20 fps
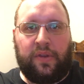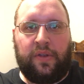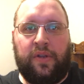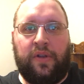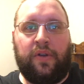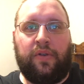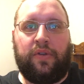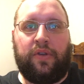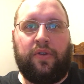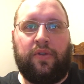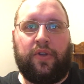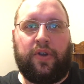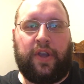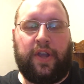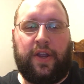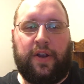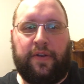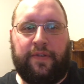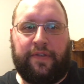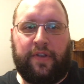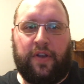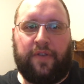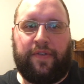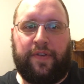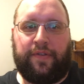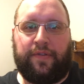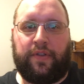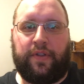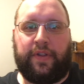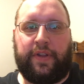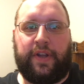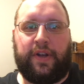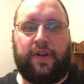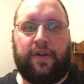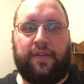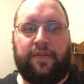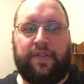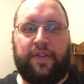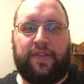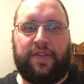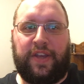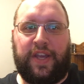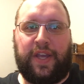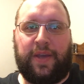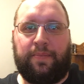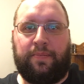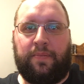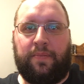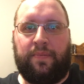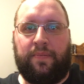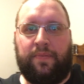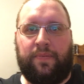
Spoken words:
You look at yourself as the leader of the team.